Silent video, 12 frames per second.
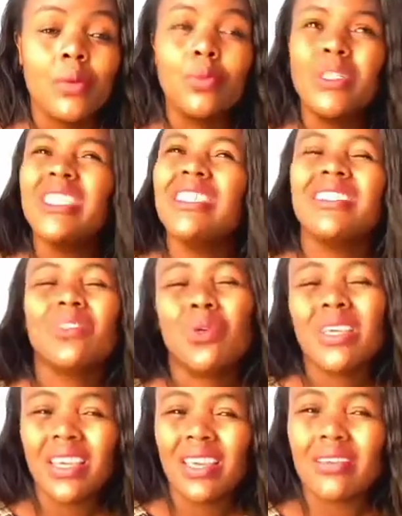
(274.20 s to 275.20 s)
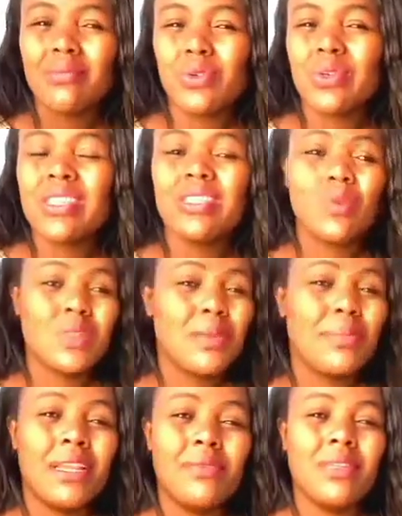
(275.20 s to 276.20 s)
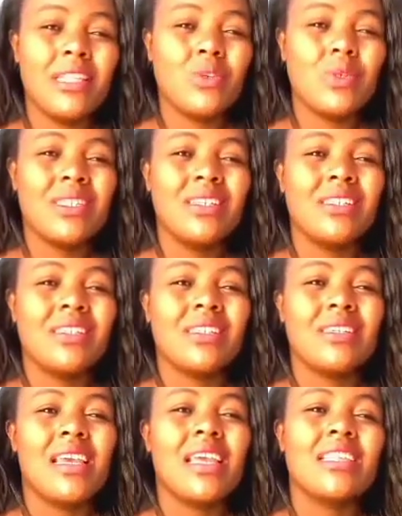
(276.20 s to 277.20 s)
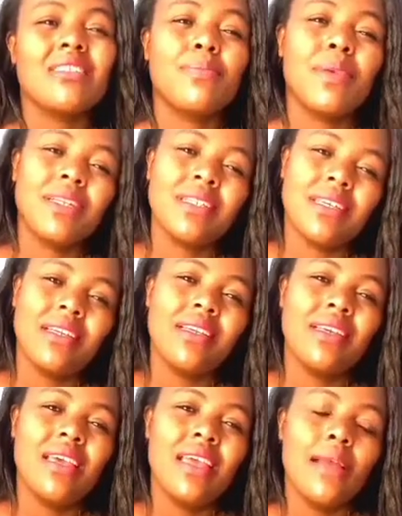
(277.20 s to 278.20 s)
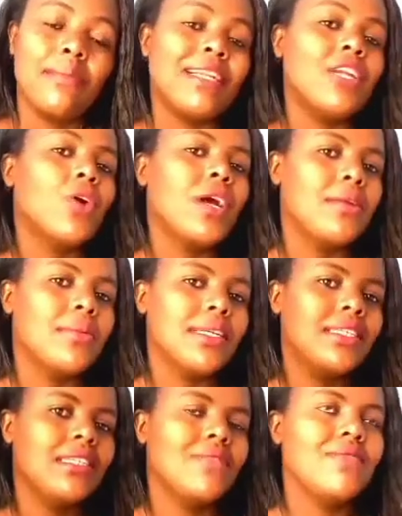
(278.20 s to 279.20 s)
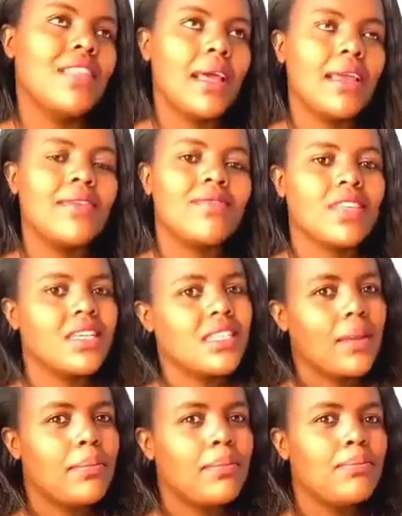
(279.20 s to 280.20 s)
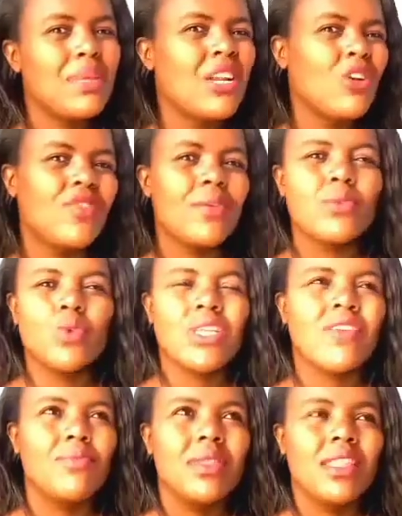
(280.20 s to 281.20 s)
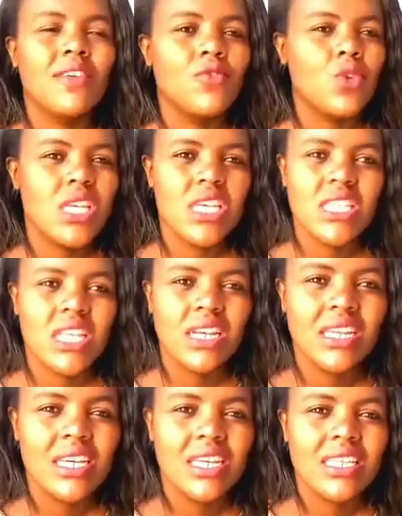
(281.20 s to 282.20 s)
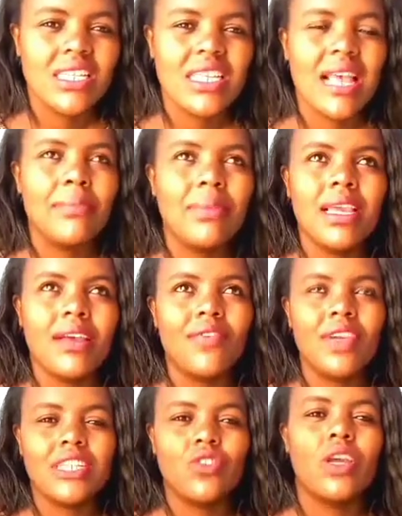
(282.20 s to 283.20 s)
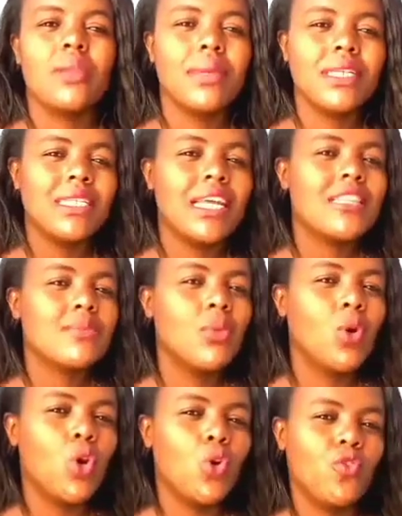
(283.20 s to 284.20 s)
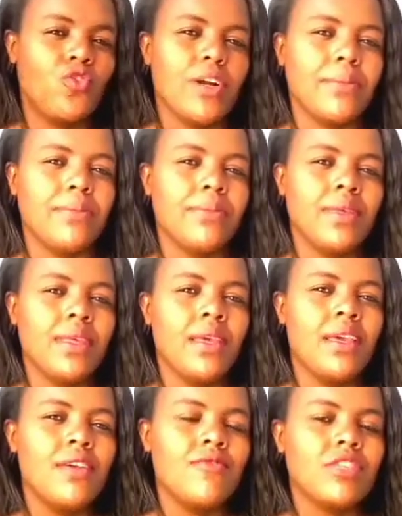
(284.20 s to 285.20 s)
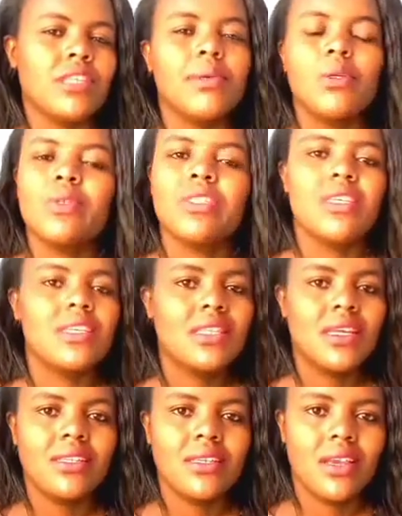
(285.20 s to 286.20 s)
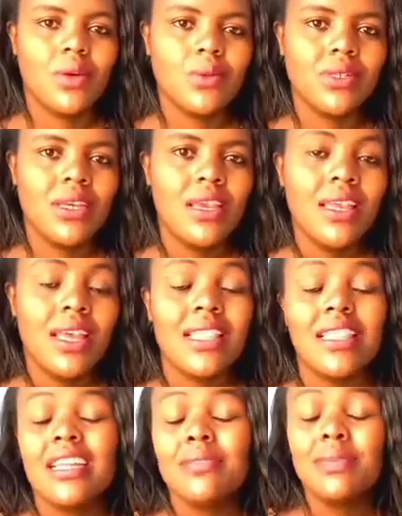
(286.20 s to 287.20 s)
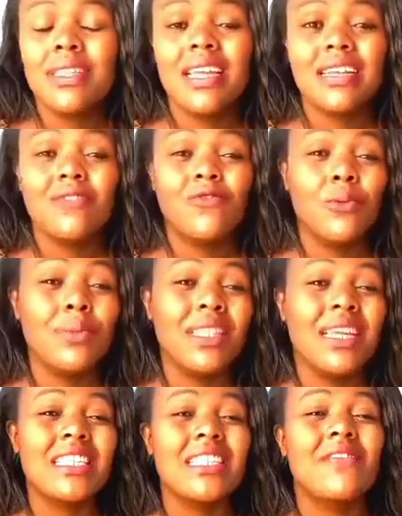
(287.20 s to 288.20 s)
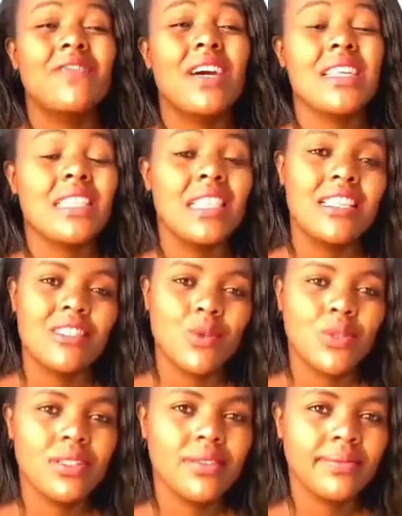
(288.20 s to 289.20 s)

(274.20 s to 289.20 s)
which is okay because this was a pandemic that wasn't expected. But now you can imagine if such a big law firms which have been there for years and years are being affected, you can imagine a small law firm for someone who's just starting out. And that means that for me, that's the first lesson.